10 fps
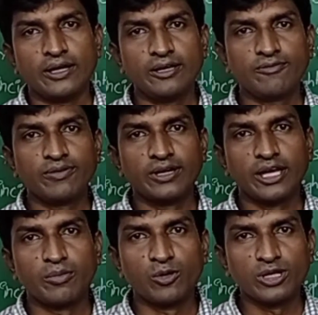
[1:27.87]
if
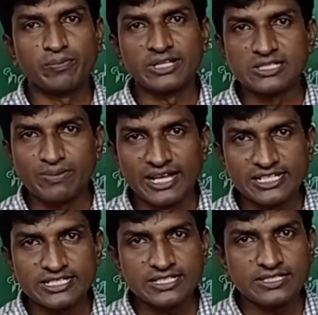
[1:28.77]
above the principal
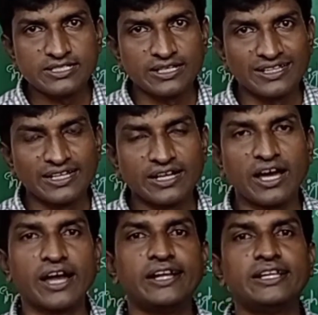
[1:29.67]
axis, that
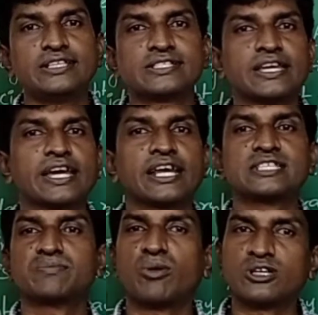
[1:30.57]
height is taken
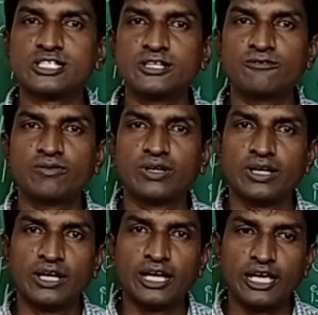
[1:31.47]
as positive.
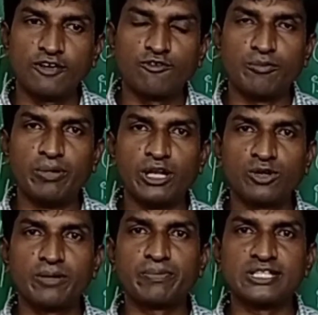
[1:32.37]
If below
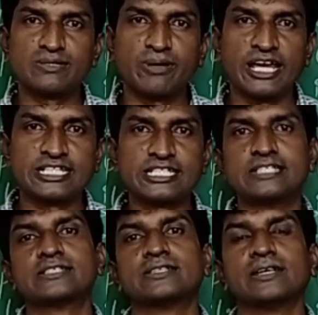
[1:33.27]
the principal
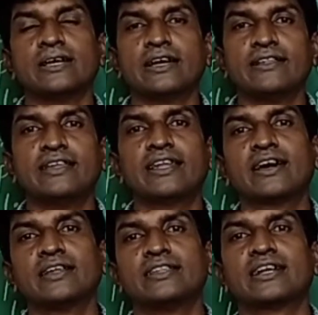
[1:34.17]
axis, then
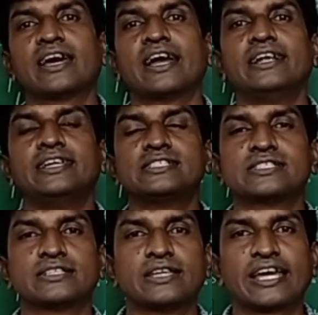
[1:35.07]
that height is
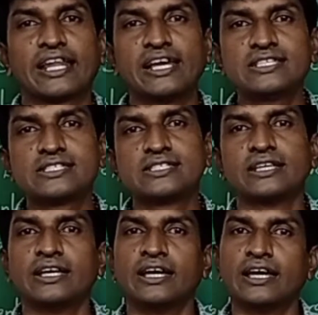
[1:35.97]
taken as
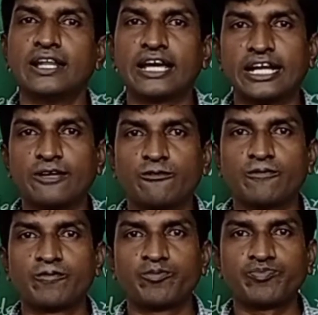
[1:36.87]
negative.
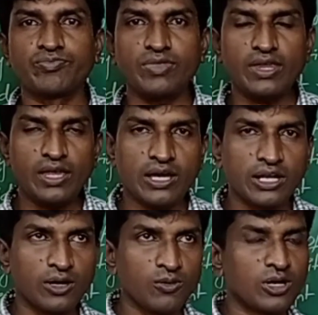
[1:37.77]

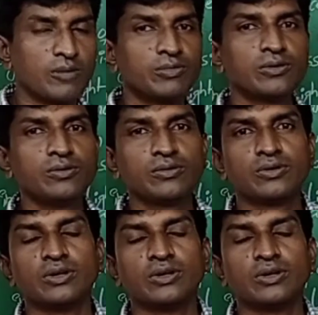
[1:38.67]
Now come to